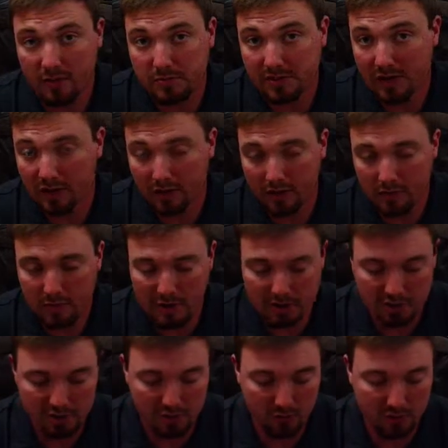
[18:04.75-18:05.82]
Apocalypse I
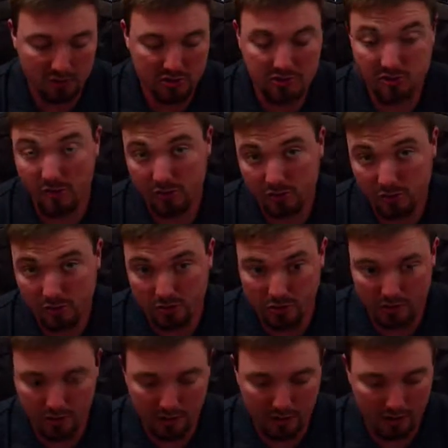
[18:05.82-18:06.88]
already mentioned, which is
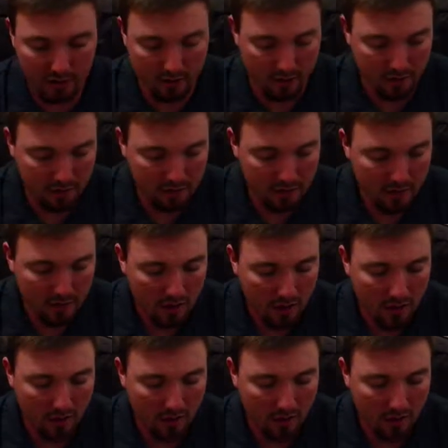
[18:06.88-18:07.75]
also two-player.